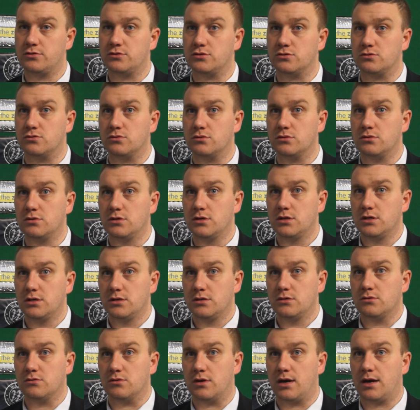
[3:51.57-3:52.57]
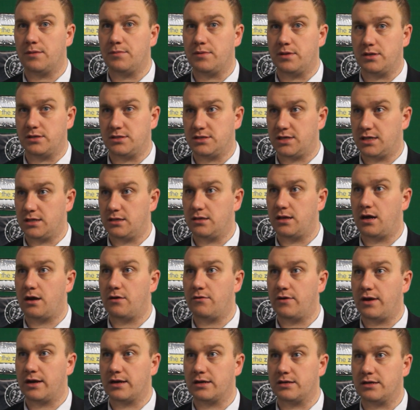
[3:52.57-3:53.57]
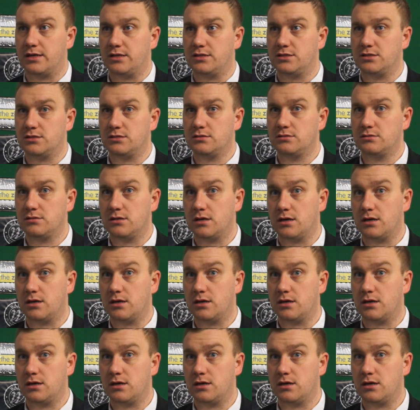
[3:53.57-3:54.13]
so we're happy that he's getting that recognition.